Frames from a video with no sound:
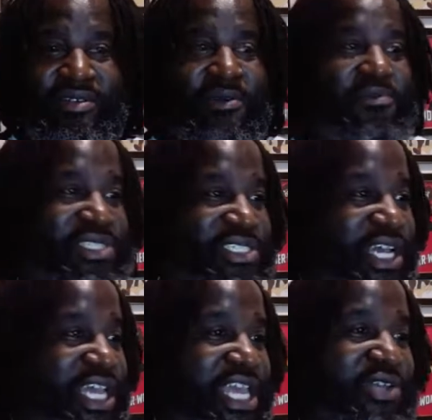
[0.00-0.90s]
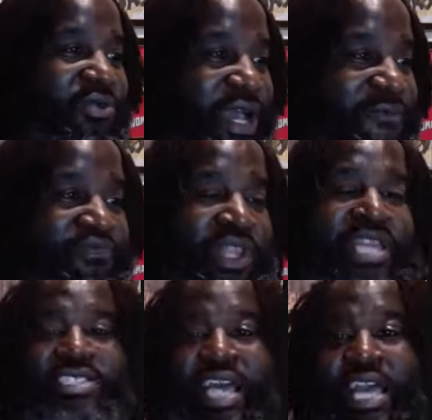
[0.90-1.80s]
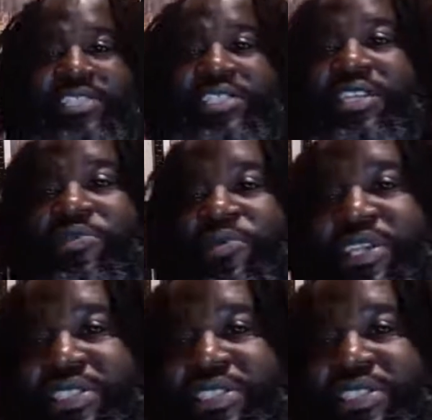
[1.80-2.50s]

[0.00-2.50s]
But yeah, either way, Shang-Chi, the release